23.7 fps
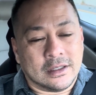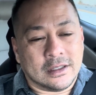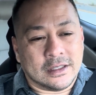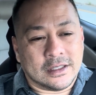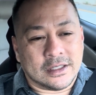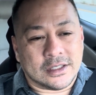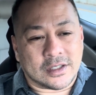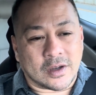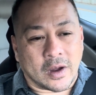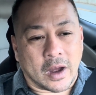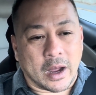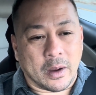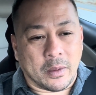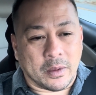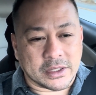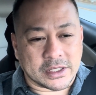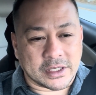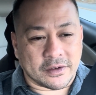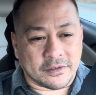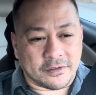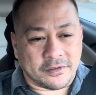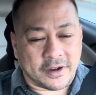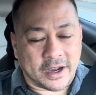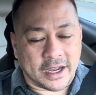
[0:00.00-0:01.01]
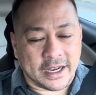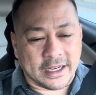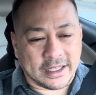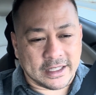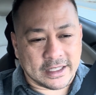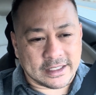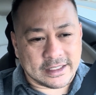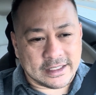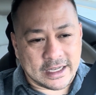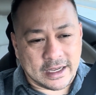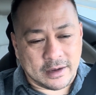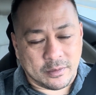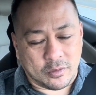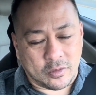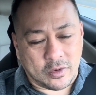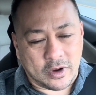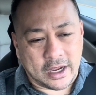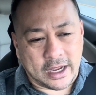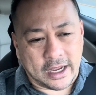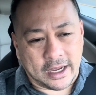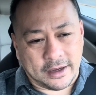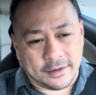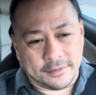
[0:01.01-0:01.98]
So I wasn't fighting the same
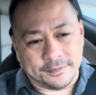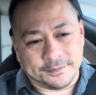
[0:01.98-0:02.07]
way